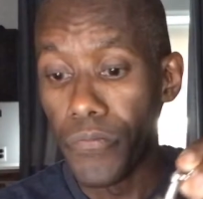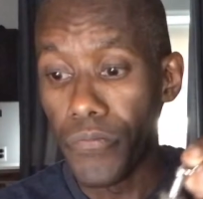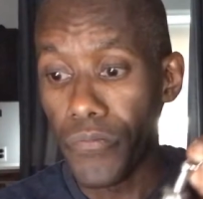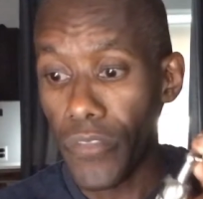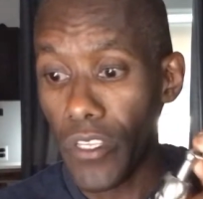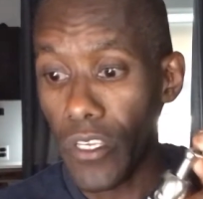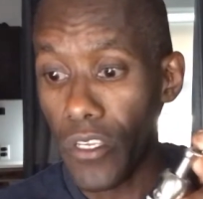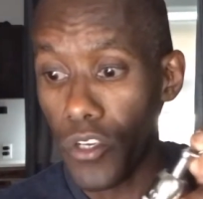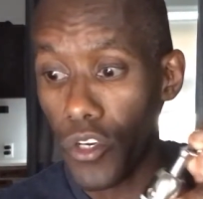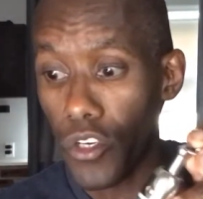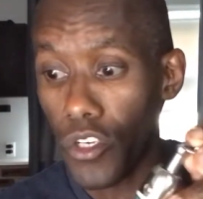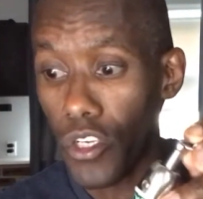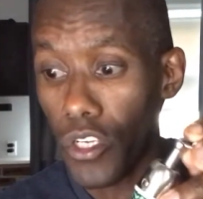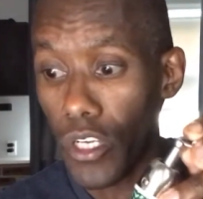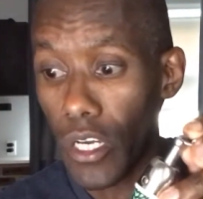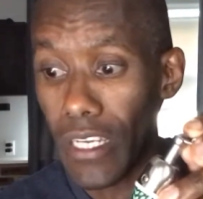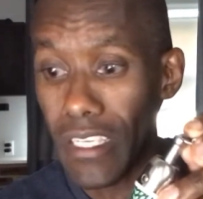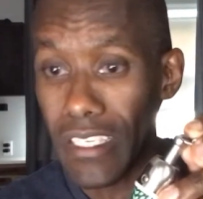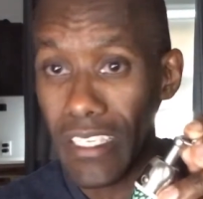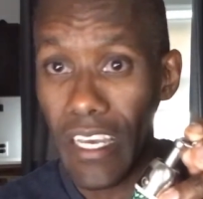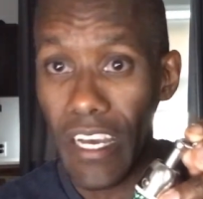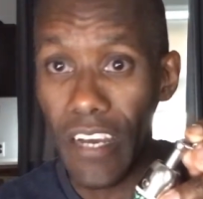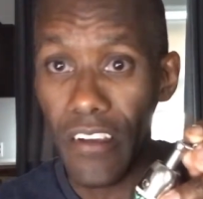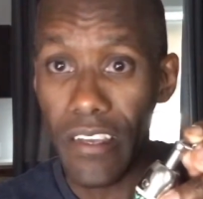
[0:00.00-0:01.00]
You know,
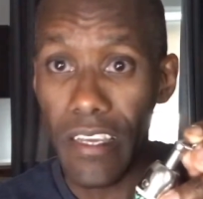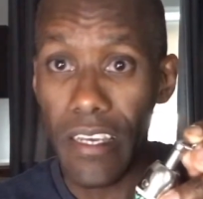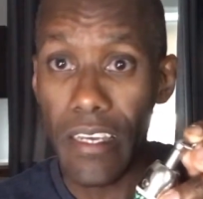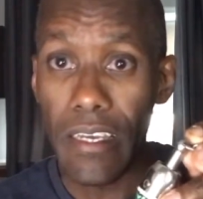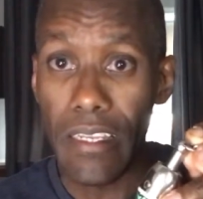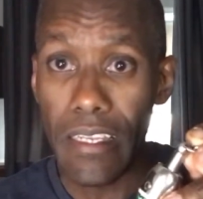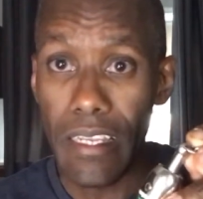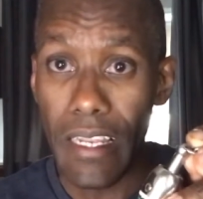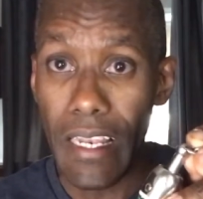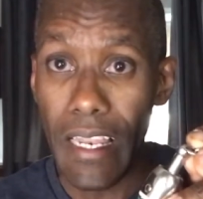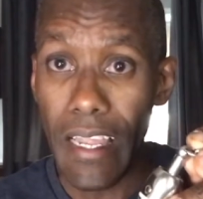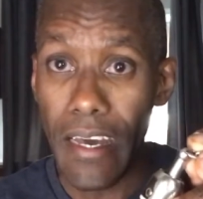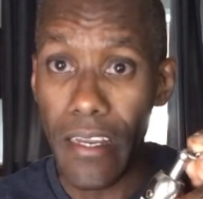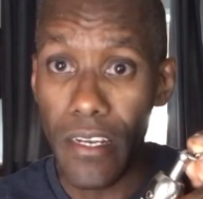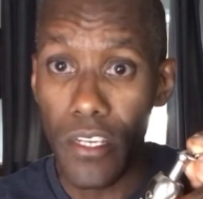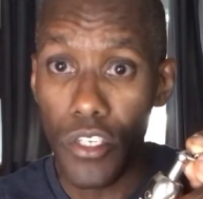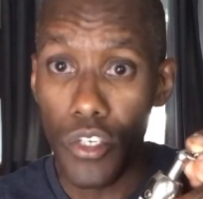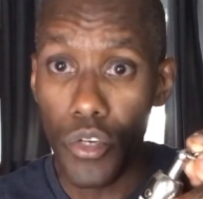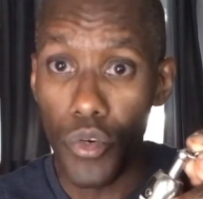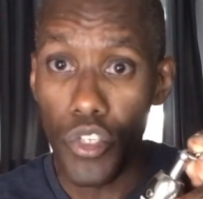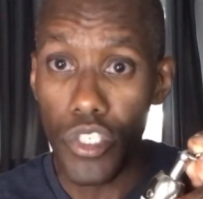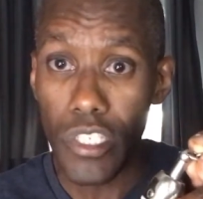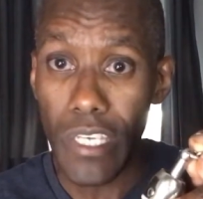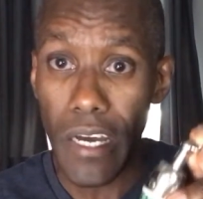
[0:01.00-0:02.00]
you're getting a lot of
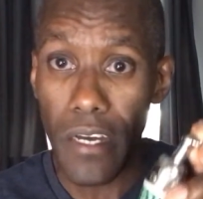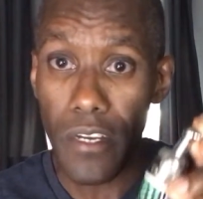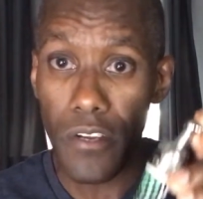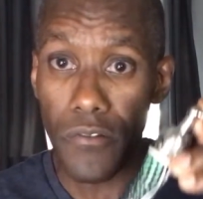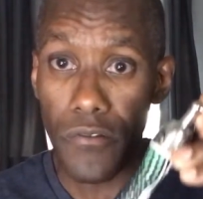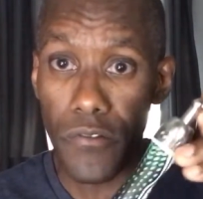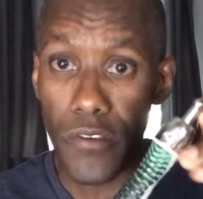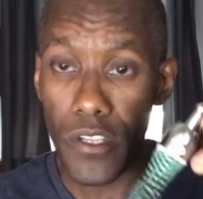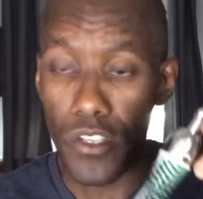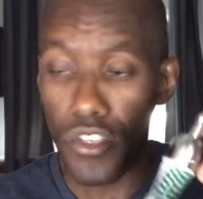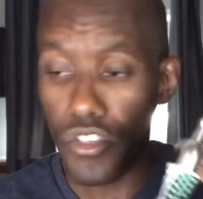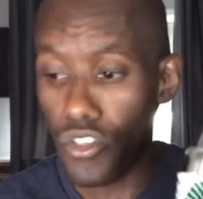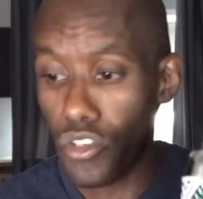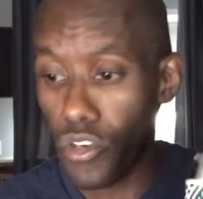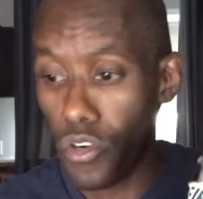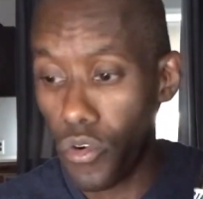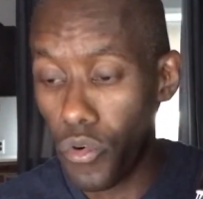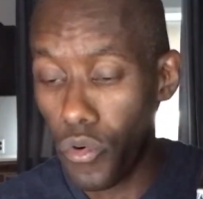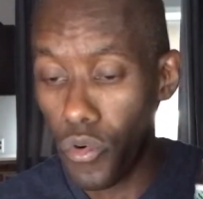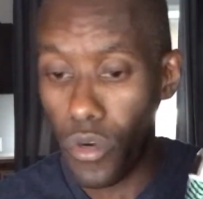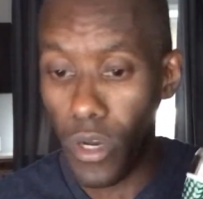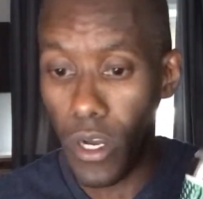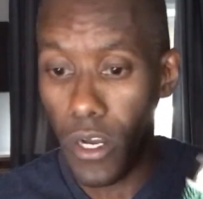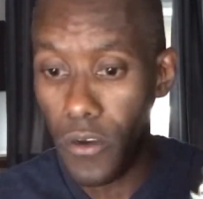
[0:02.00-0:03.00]
use out of it.
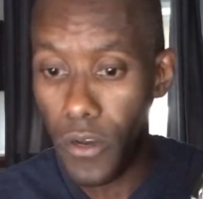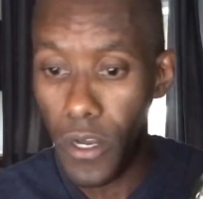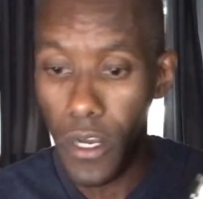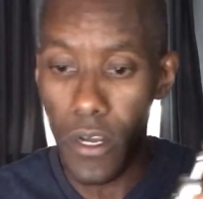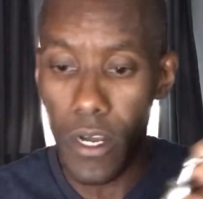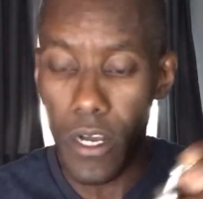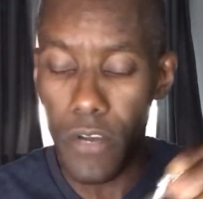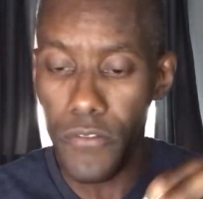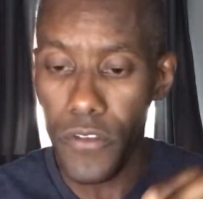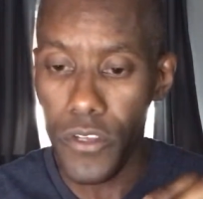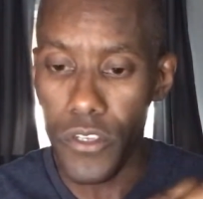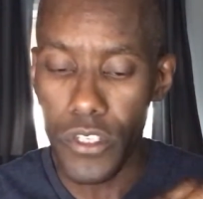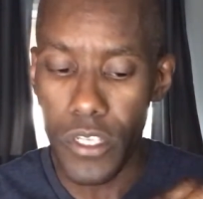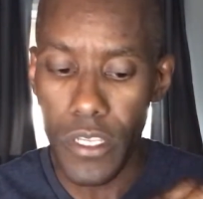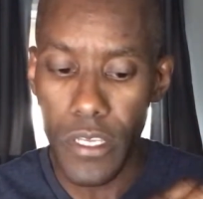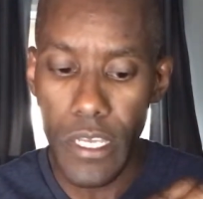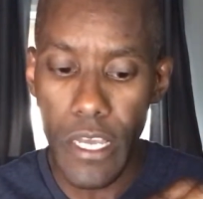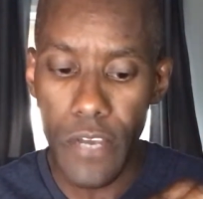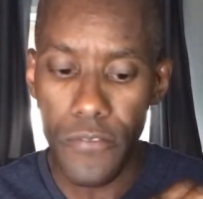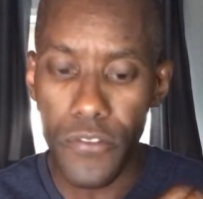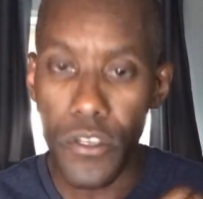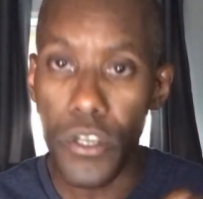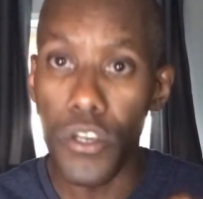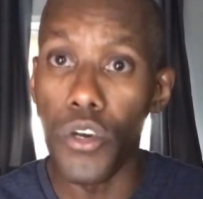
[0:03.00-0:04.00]
So obviously, you
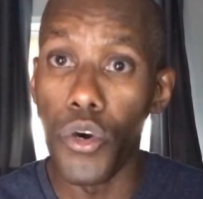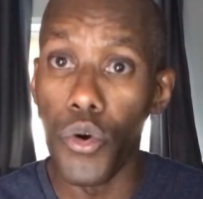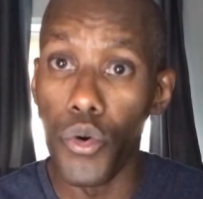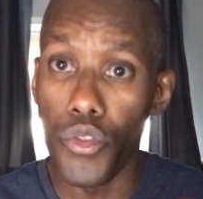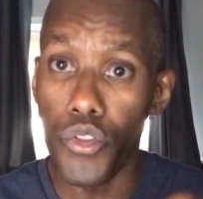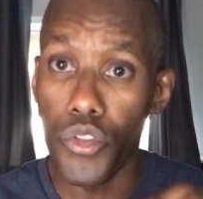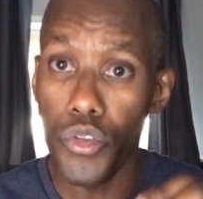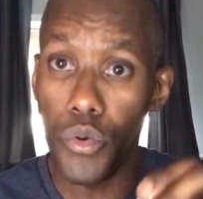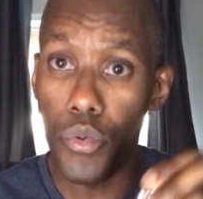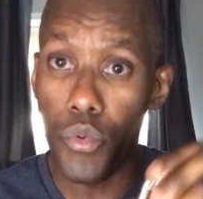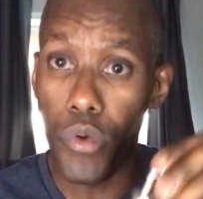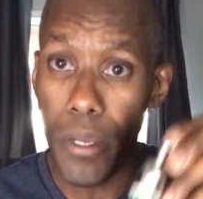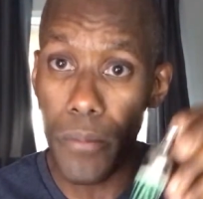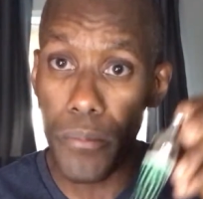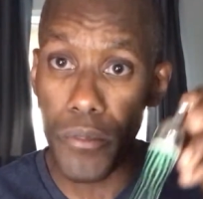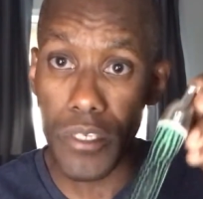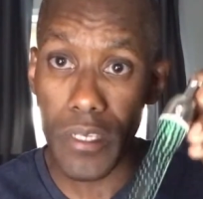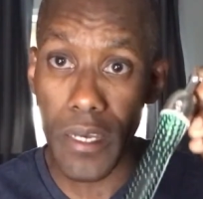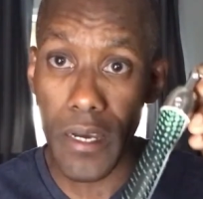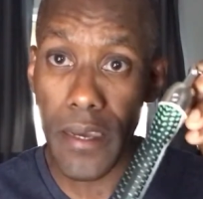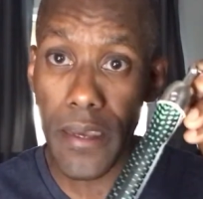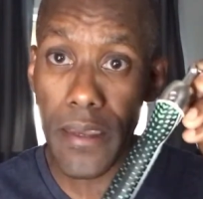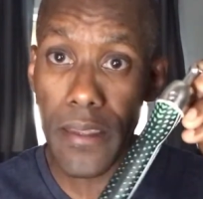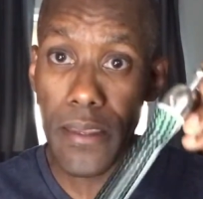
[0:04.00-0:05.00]
have to go to the
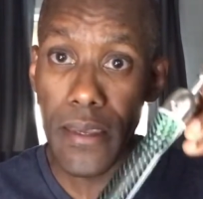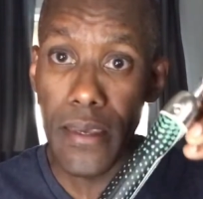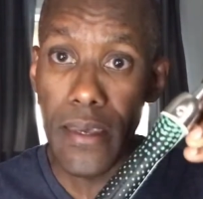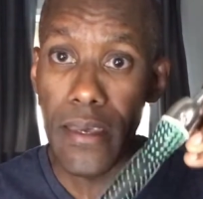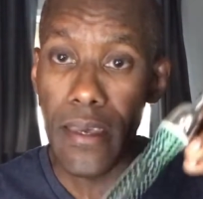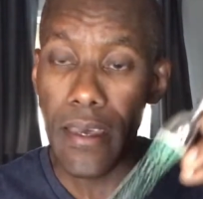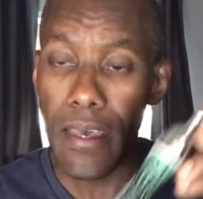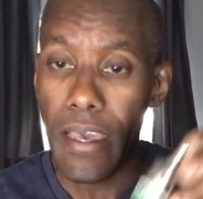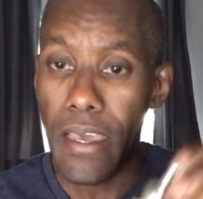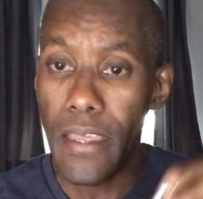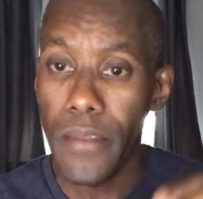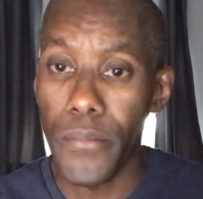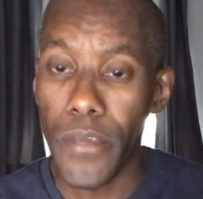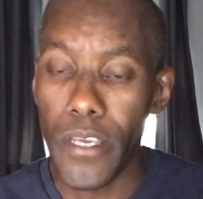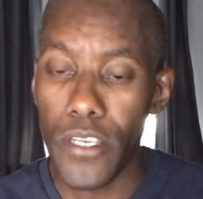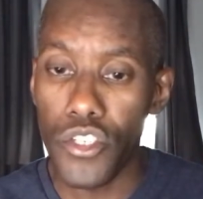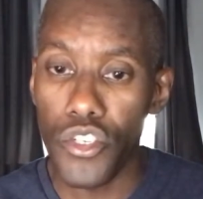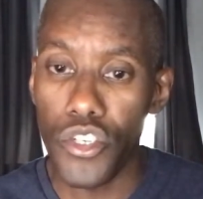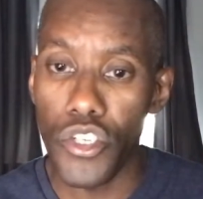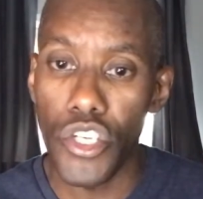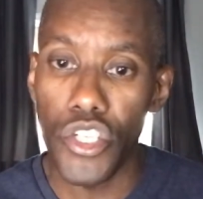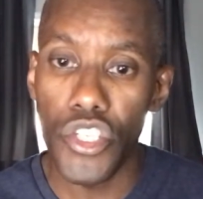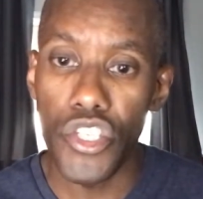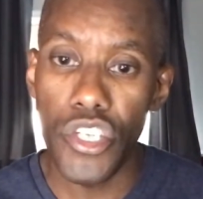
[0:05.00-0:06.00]
website and make
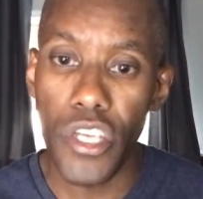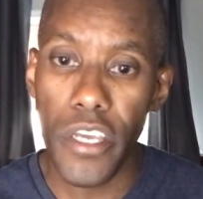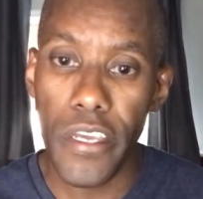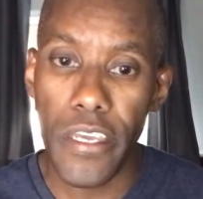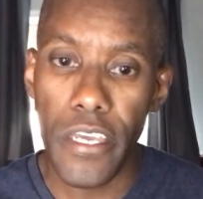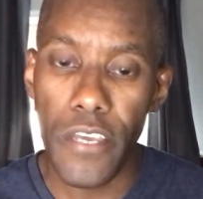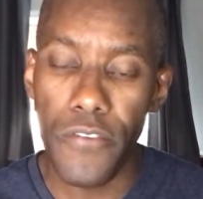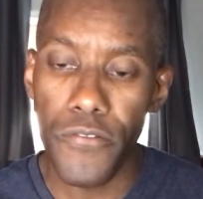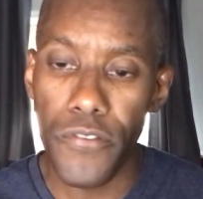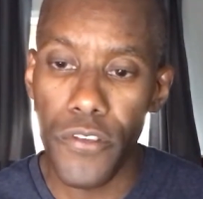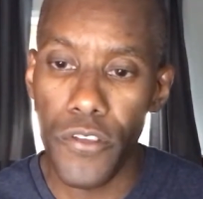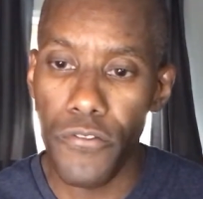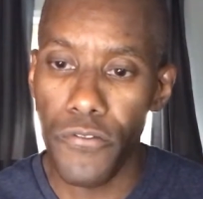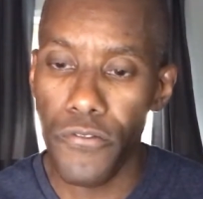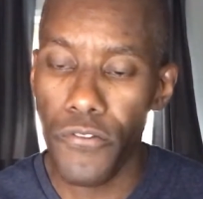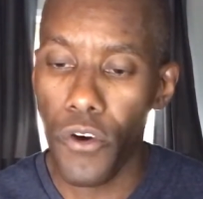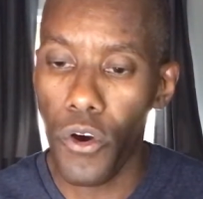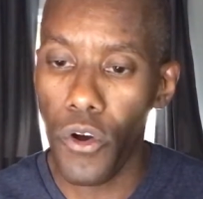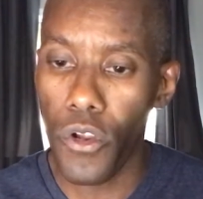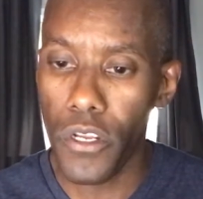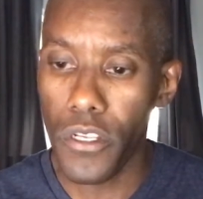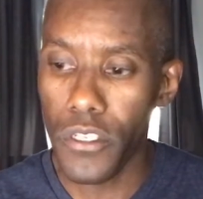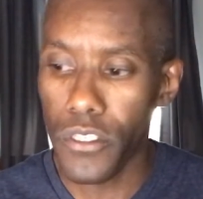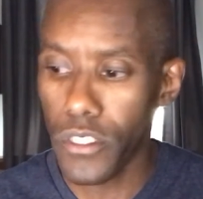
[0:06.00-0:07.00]
sure you check if you
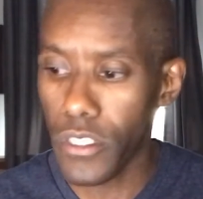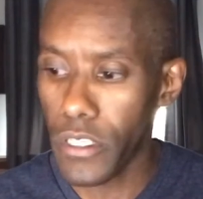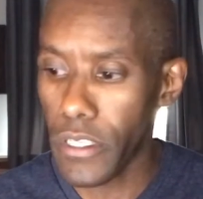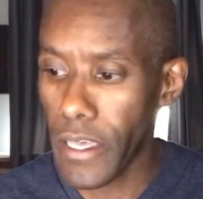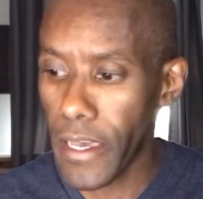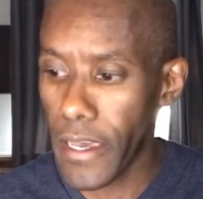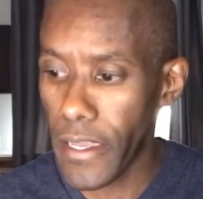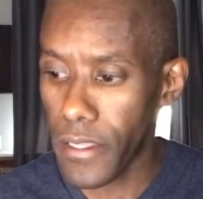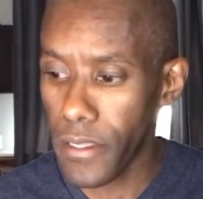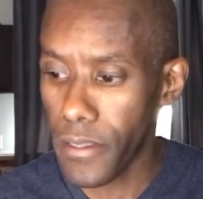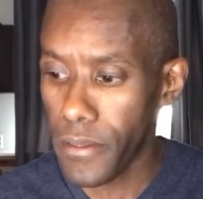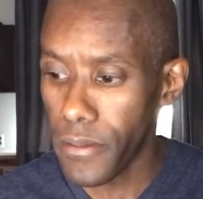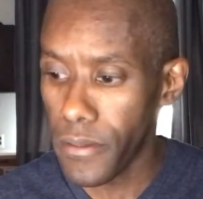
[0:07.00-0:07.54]
fall into that